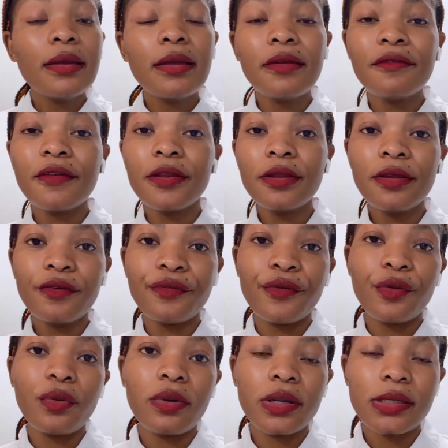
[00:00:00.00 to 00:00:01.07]
Even if
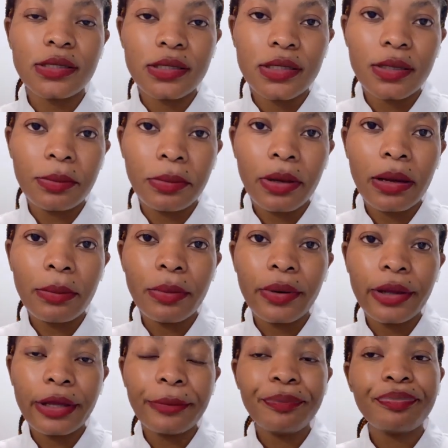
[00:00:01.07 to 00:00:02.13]
you are in
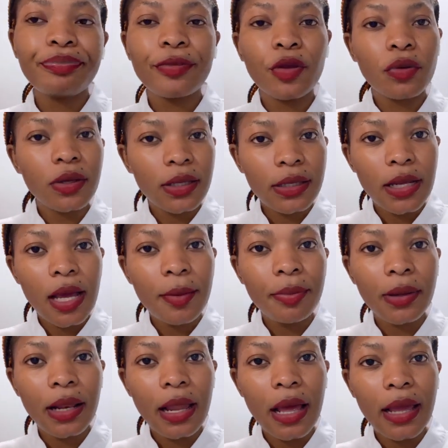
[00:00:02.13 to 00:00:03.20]
Zimbabwe, you can
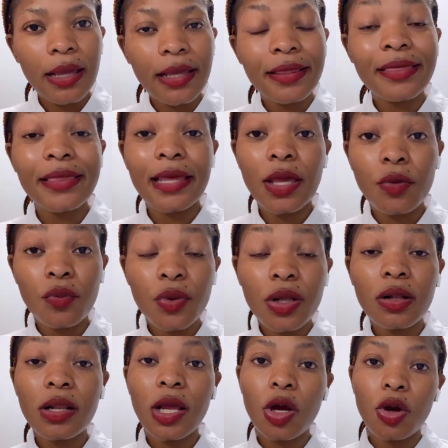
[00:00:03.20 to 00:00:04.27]
apply. They
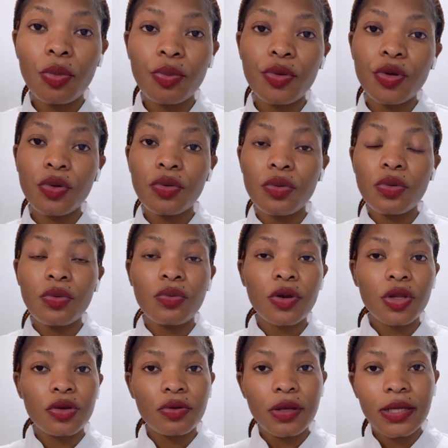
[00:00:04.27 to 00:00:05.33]
will help you
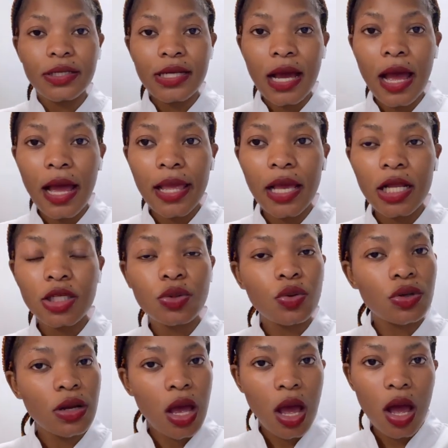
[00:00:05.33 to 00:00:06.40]
when you get hired
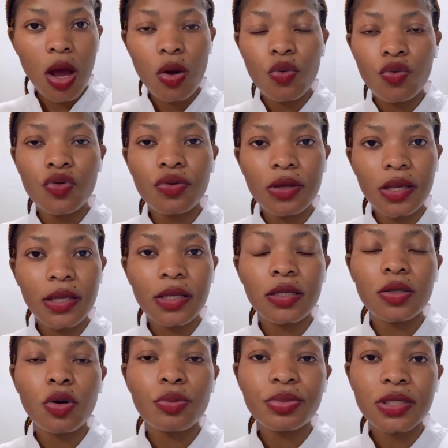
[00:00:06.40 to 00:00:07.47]
on how you
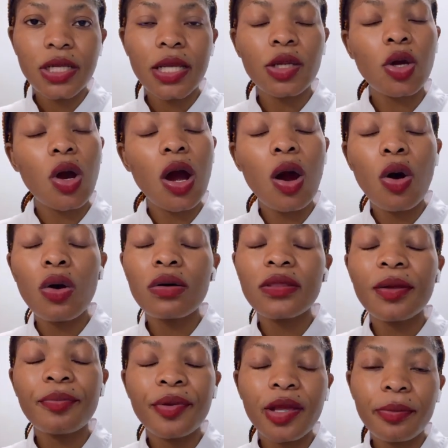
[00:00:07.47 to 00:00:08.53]
can obtain all
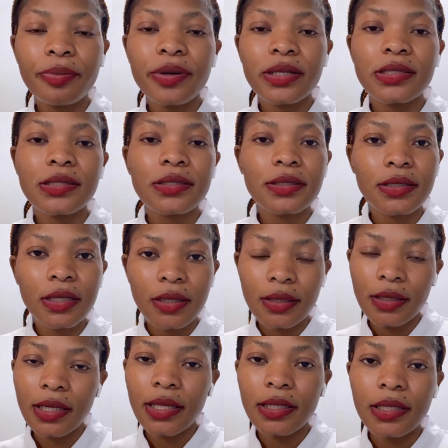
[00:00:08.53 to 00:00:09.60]
the papers
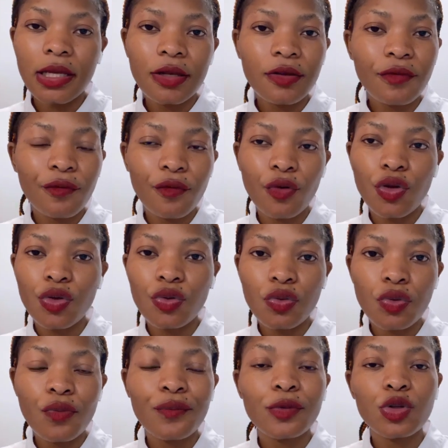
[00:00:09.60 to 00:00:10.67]
needed for
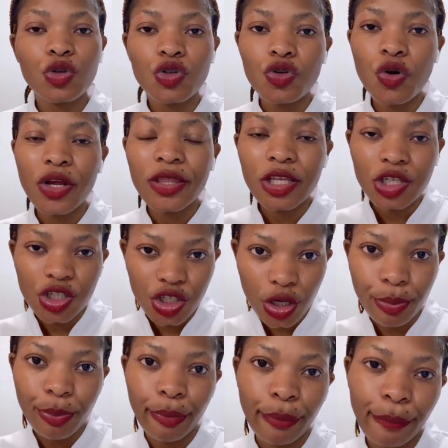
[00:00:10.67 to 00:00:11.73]
you to join the ship.